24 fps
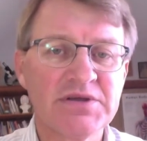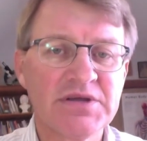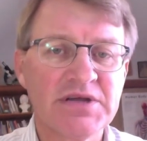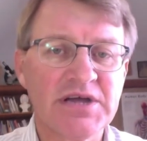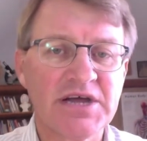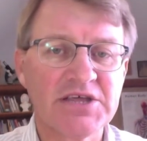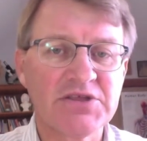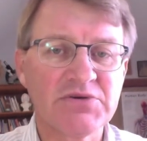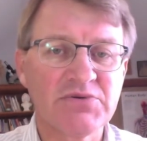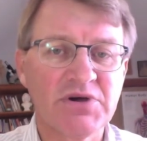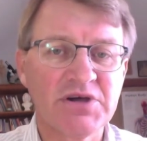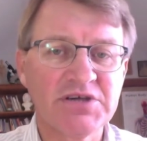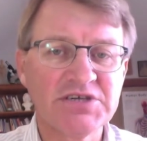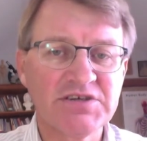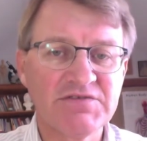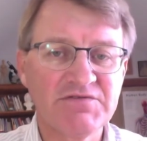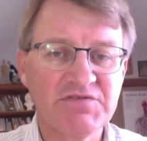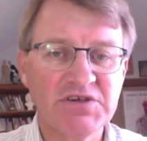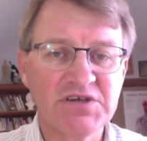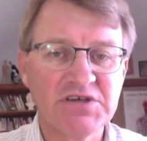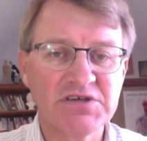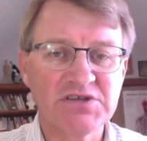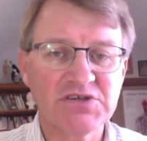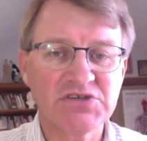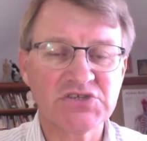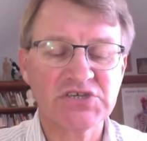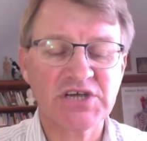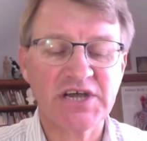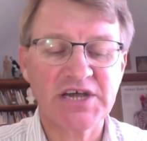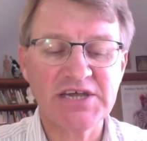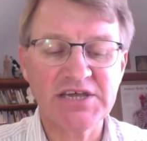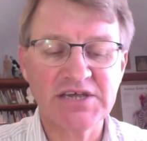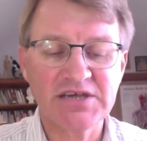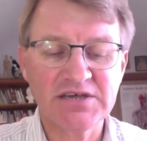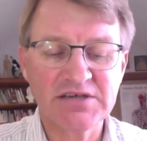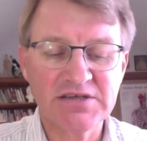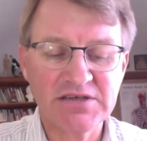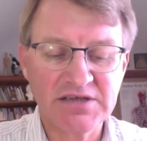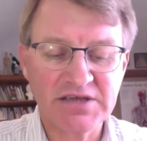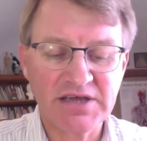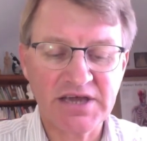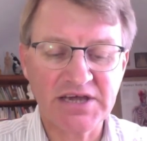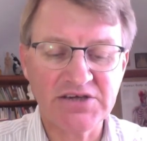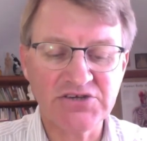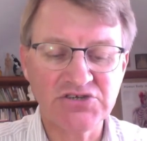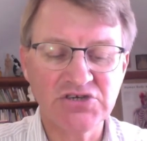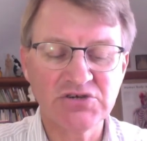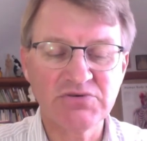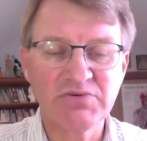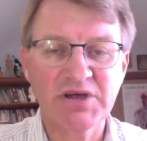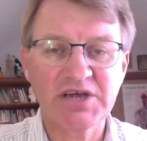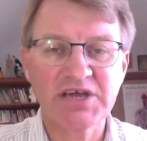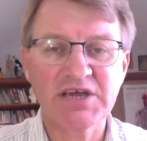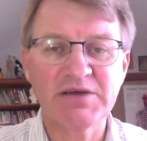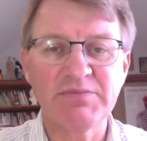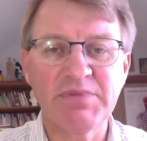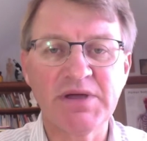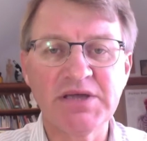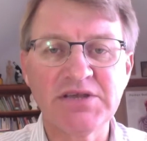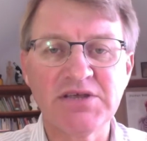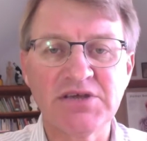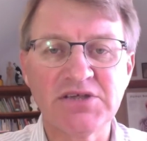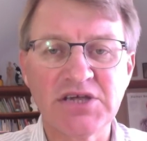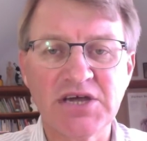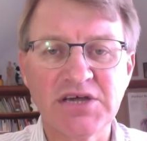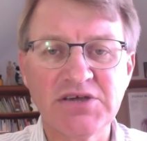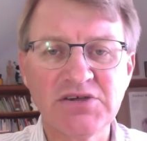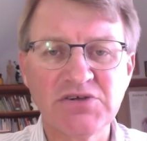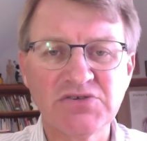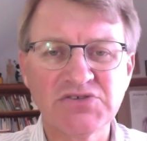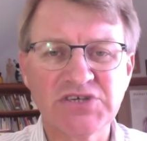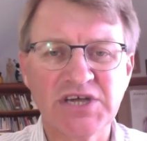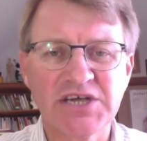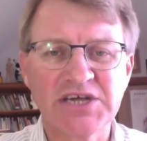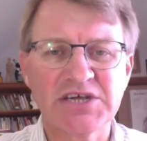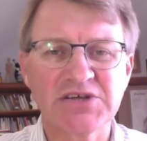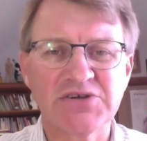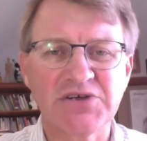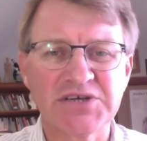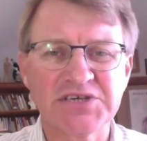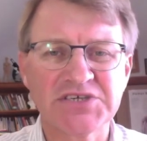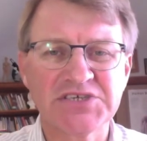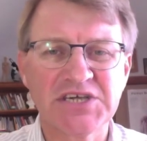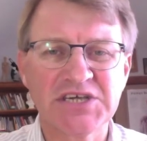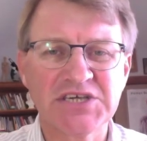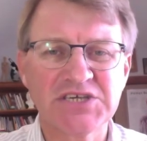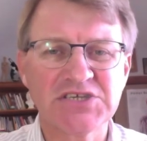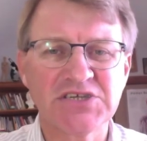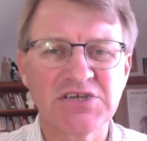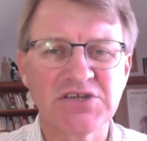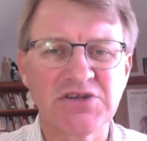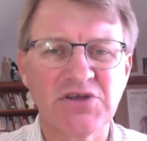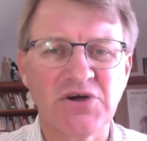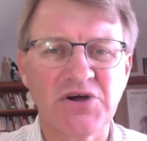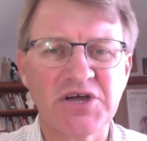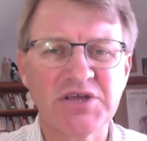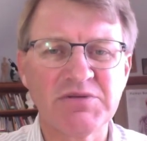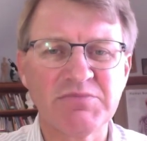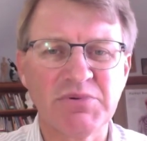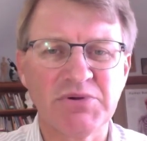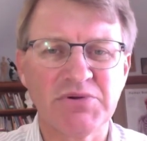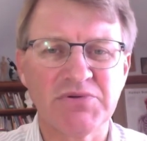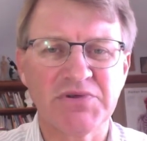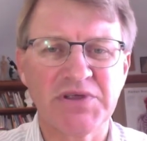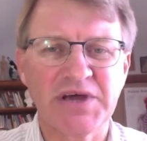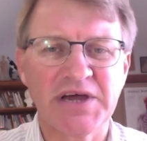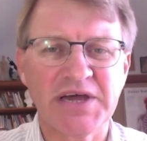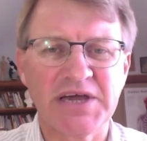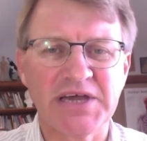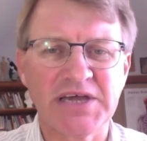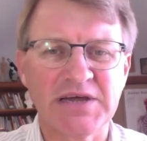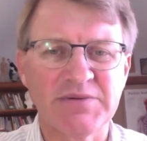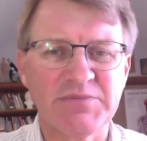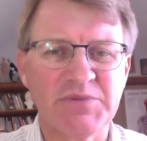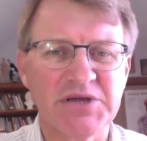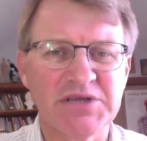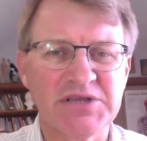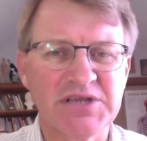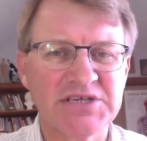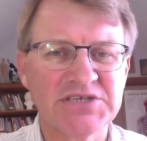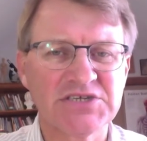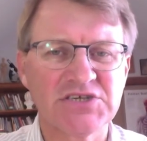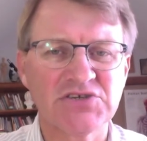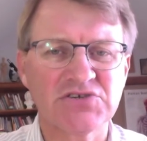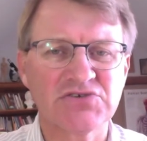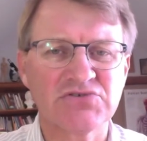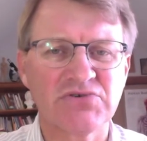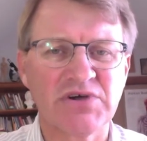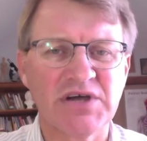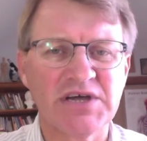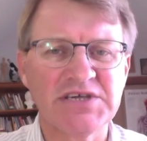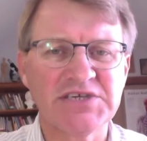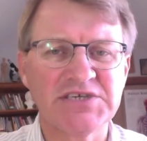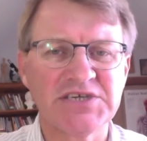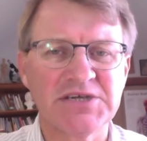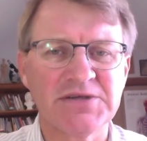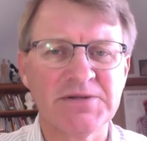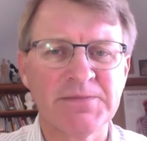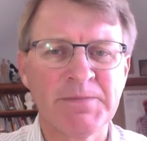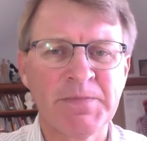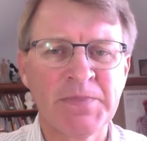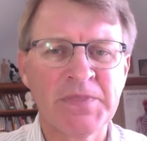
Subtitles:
Otherwise, if you're going to take, as you recommended, you're taking like 6 to 9 per day. I mean, that's just crazy.